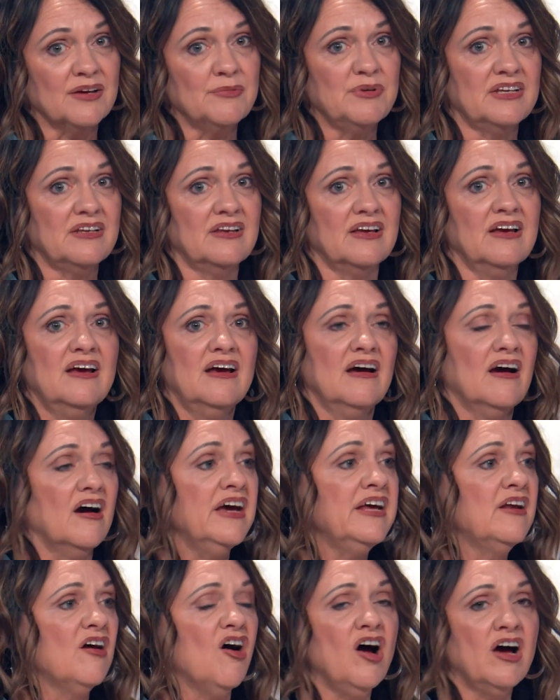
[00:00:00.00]
I mean,
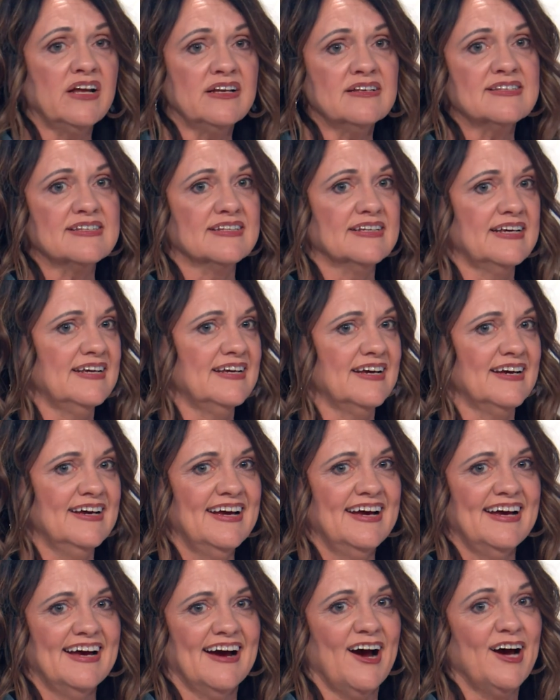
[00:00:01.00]
and honestly,
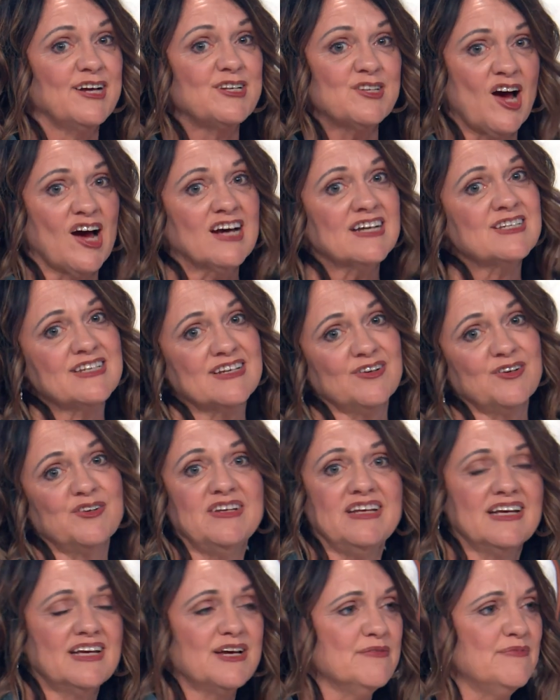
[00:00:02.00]
I talked to
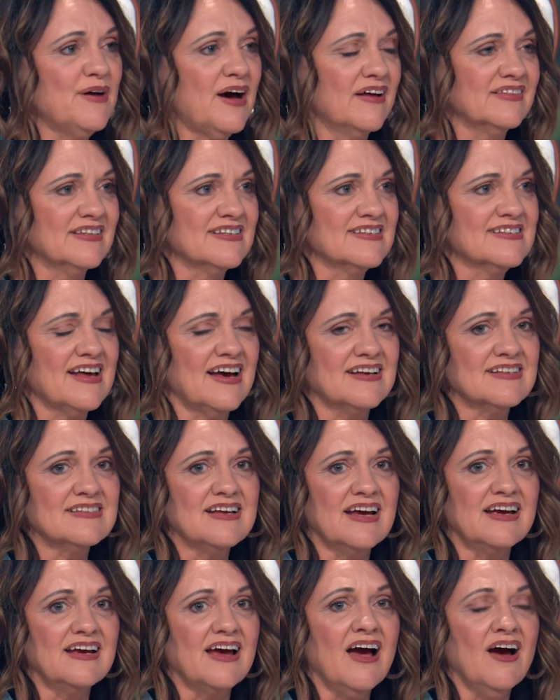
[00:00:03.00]
Oneka about this
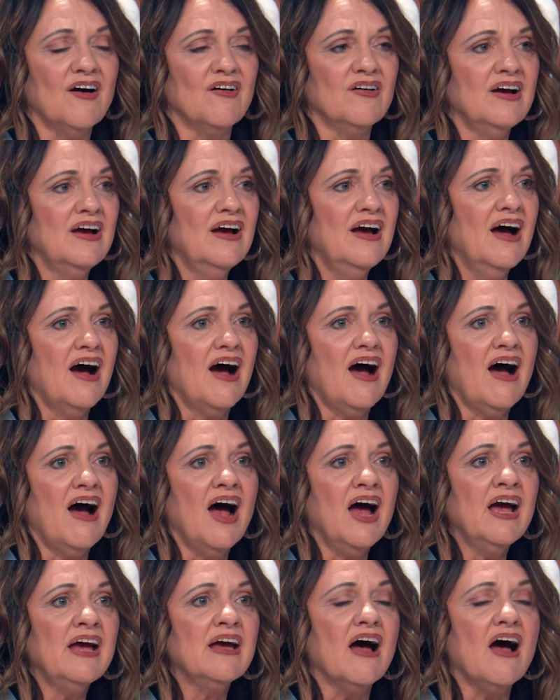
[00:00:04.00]
last night how
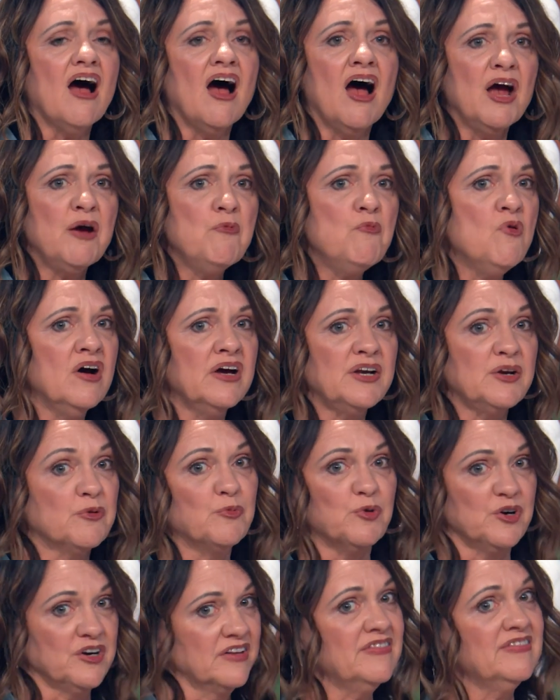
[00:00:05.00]
I I want to
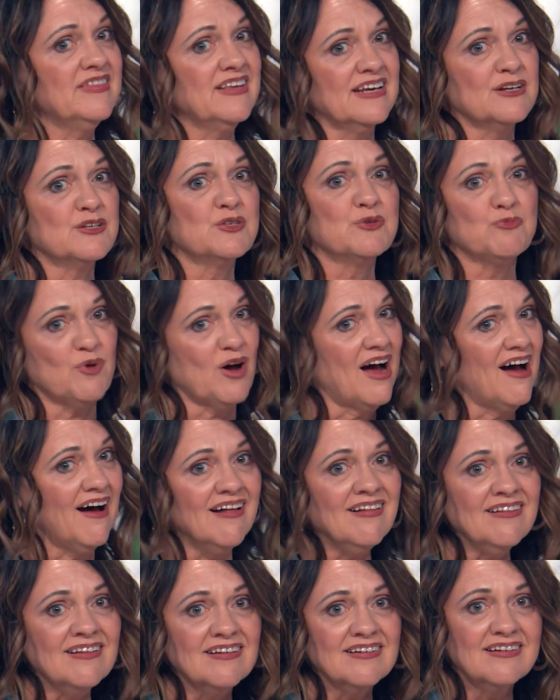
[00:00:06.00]
word things
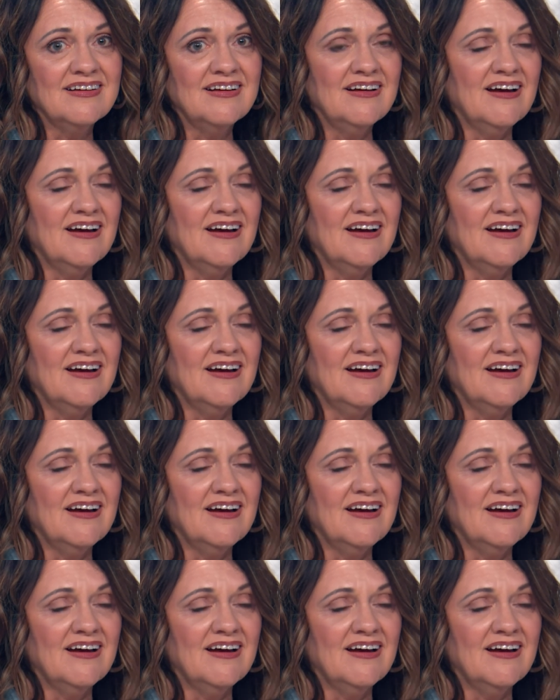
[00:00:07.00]
well.